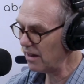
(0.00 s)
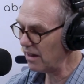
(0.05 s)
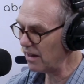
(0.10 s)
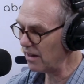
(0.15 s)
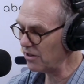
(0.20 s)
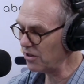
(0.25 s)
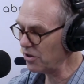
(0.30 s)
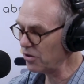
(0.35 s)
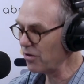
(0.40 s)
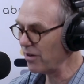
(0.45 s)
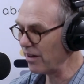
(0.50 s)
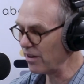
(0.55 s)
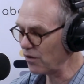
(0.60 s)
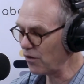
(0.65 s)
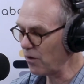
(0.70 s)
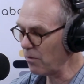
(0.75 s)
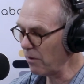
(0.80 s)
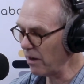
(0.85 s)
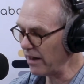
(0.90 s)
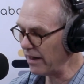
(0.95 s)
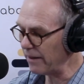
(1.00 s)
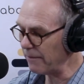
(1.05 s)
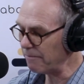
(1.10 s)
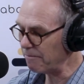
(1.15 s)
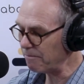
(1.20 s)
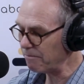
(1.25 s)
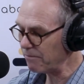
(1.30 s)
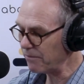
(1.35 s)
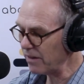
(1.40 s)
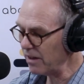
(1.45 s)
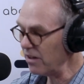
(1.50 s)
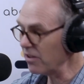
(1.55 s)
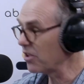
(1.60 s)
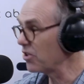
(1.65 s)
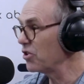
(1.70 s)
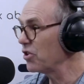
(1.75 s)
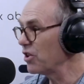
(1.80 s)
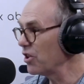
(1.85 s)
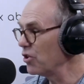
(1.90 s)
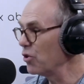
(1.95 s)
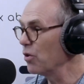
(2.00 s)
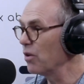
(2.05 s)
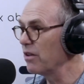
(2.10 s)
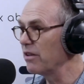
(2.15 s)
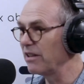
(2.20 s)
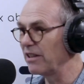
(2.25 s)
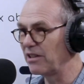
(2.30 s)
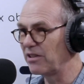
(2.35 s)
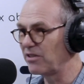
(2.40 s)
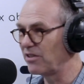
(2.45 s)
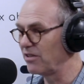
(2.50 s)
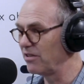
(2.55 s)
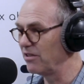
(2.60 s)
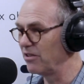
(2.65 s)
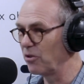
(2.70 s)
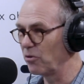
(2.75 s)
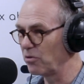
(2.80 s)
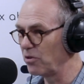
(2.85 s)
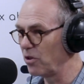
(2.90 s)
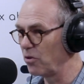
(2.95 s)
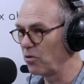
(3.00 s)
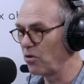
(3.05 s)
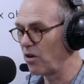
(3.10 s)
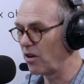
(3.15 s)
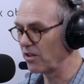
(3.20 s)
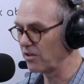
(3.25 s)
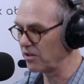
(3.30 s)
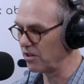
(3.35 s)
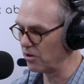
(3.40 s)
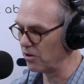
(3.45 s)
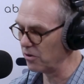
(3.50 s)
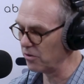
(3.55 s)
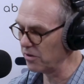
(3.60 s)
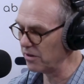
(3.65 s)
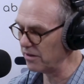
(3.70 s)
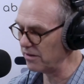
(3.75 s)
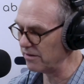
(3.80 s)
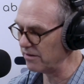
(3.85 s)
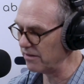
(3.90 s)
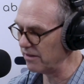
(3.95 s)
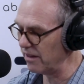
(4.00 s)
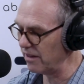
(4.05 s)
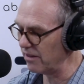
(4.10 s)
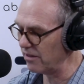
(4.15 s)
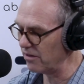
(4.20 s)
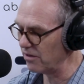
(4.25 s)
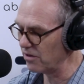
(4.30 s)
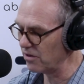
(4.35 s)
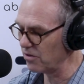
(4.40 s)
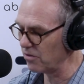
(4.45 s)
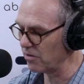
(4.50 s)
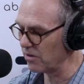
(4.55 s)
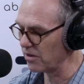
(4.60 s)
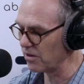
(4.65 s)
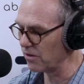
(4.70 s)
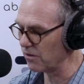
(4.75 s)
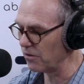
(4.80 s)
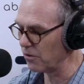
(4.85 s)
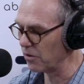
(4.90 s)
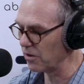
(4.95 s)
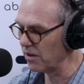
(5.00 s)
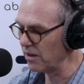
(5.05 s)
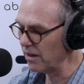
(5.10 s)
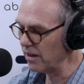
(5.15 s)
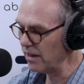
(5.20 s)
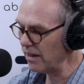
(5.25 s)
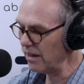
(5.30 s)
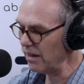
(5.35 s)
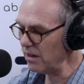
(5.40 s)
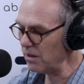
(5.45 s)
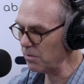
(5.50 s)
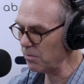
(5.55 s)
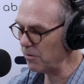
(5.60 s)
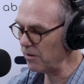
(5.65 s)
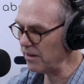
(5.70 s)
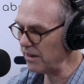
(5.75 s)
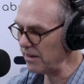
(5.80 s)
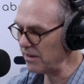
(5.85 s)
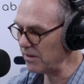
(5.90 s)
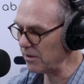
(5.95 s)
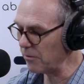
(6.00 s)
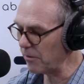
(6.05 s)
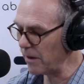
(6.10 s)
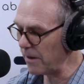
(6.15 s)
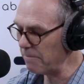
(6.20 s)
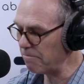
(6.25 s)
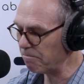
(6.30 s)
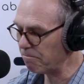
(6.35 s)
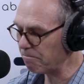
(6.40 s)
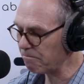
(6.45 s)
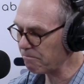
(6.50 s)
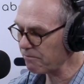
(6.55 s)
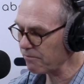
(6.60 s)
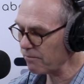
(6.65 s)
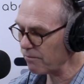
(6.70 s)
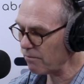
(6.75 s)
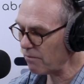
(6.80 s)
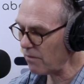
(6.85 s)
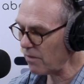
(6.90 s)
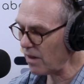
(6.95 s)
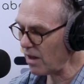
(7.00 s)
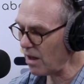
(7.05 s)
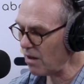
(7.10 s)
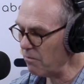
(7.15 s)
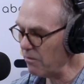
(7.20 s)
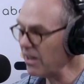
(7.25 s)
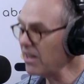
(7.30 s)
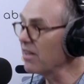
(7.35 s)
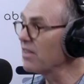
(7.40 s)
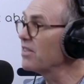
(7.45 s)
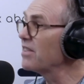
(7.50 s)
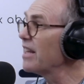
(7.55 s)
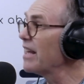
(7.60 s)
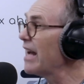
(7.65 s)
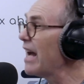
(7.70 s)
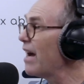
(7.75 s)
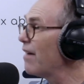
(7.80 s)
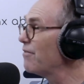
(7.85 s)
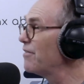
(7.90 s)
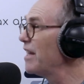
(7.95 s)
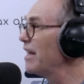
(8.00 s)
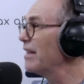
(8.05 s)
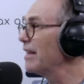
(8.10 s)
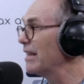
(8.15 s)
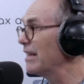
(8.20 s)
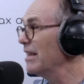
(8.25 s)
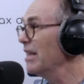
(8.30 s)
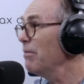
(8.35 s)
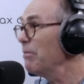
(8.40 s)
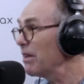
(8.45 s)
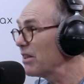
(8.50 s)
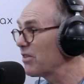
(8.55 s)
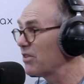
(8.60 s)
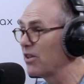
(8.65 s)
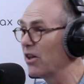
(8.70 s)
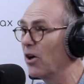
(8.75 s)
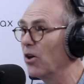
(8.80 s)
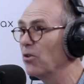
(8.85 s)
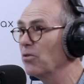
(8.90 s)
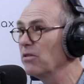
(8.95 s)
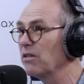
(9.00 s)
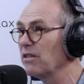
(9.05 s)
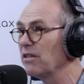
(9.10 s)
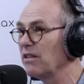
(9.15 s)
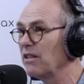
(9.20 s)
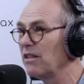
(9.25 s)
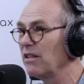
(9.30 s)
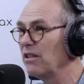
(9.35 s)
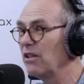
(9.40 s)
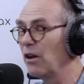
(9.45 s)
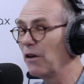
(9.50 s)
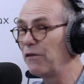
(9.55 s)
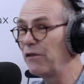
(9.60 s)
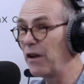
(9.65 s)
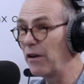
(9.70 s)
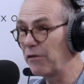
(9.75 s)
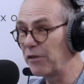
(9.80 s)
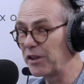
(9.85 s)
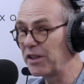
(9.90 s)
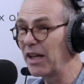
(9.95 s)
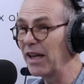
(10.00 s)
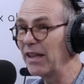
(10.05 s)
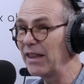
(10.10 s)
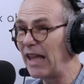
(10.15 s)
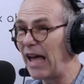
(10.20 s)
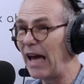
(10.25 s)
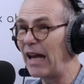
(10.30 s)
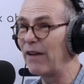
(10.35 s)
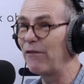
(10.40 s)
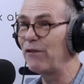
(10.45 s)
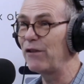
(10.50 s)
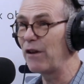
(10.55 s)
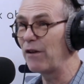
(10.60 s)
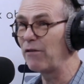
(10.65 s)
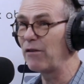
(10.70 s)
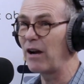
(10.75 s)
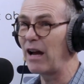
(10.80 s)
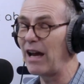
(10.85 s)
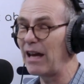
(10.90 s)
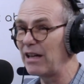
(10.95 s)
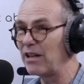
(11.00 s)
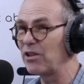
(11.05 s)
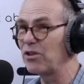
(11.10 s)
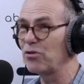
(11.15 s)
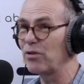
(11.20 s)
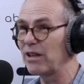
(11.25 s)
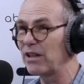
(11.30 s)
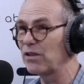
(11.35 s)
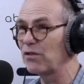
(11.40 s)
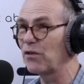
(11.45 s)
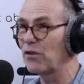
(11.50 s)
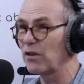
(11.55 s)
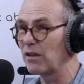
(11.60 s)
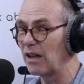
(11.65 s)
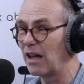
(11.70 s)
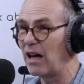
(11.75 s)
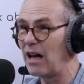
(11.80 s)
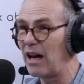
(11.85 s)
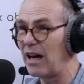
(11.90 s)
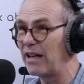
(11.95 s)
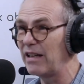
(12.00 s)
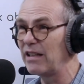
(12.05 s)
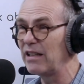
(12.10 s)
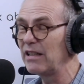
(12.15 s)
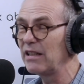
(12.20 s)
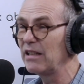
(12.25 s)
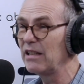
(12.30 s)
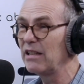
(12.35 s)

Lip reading: to transfer money. Because you can do it, and it's no cost to do it, and so on and so forth. And it's pretty easy, right? Because they have daily limits, though. If you've ever done that, if you ever had to transfer a lot,